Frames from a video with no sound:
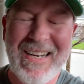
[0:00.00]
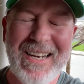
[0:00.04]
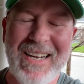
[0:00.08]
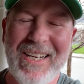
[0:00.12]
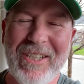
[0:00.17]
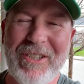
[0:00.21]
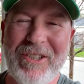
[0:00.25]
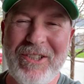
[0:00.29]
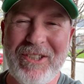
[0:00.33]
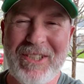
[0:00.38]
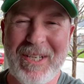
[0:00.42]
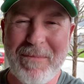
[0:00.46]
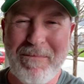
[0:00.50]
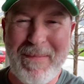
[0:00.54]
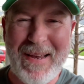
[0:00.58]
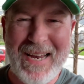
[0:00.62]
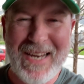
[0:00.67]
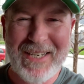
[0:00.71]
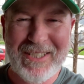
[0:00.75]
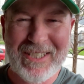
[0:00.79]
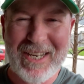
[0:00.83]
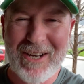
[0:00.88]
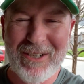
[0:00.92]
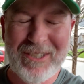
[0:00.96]
She's the
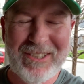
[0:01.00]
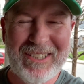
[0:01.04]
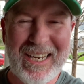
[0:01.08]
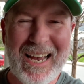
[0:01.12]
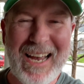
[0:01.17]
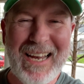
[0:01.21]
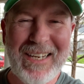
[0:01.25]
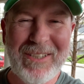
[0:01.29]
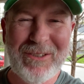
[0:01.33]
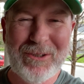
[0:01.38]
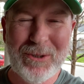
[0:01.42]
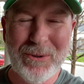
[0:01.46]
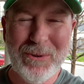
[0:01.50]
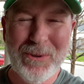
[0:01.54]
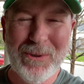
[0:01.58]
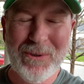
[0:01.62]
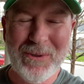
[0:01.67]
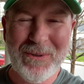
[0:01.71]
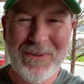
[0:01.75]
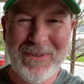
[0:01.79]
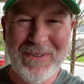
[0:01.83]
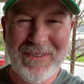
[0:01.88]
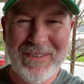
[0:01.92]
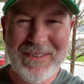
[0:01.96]
best outside
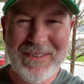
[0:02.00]
too.